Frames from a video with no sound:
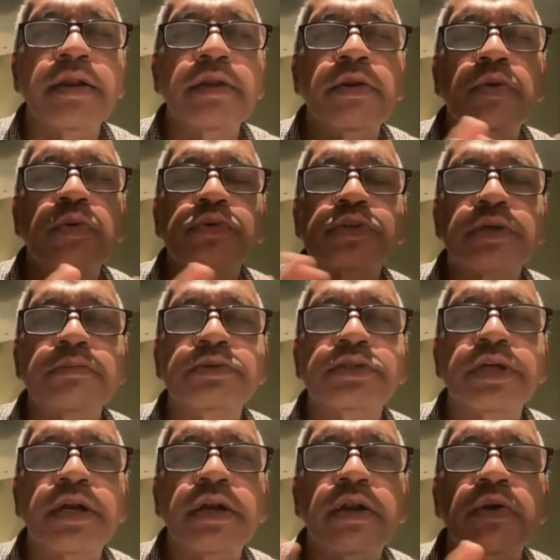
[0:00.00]
no
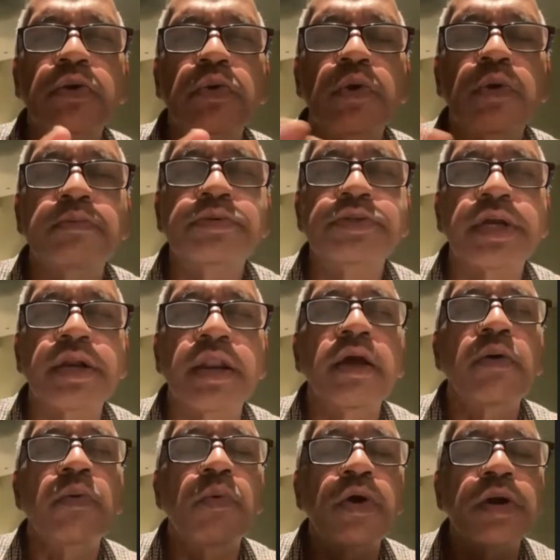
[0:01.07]
subject, no object.
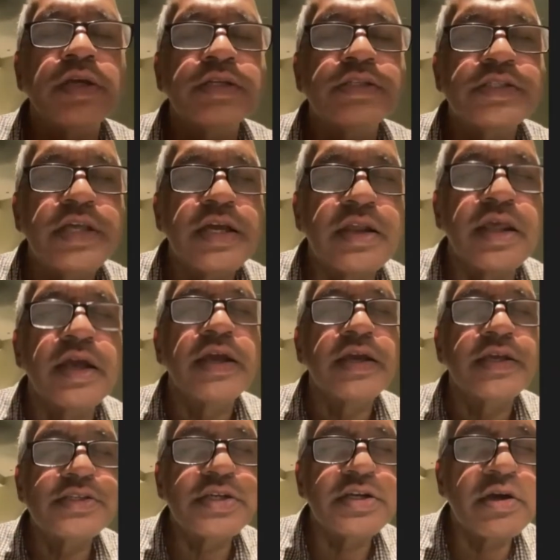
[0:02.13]
What is there?
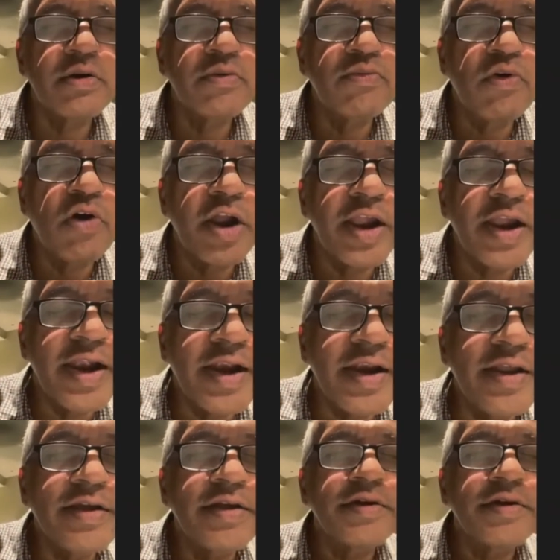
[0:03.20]
Is it a void?